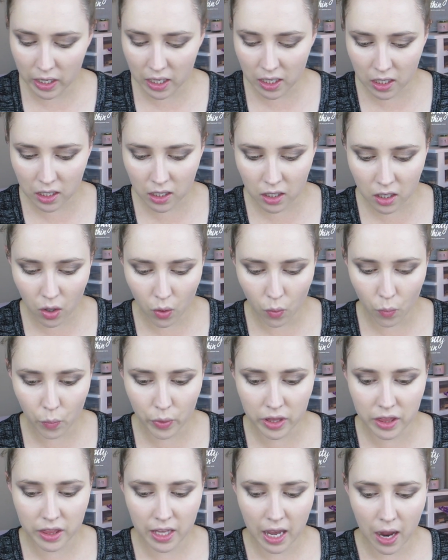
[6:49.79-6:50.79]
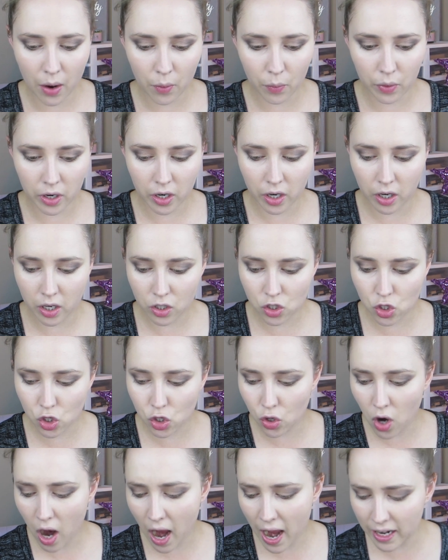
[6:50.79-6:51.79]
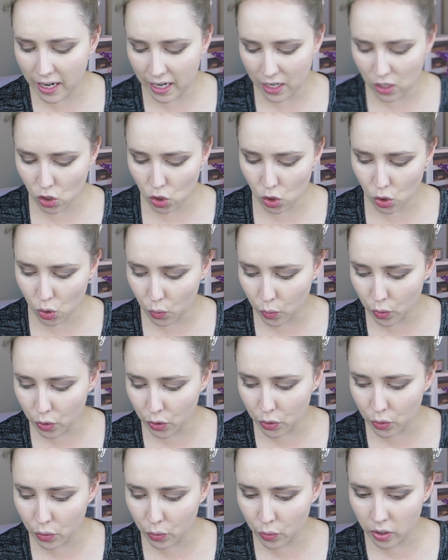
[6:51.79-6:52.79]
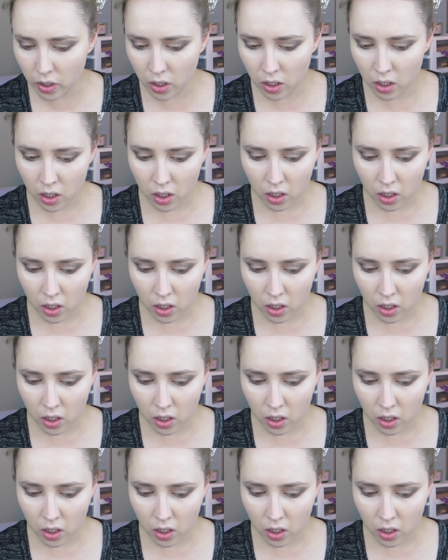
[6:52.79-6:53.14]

in with our tried and true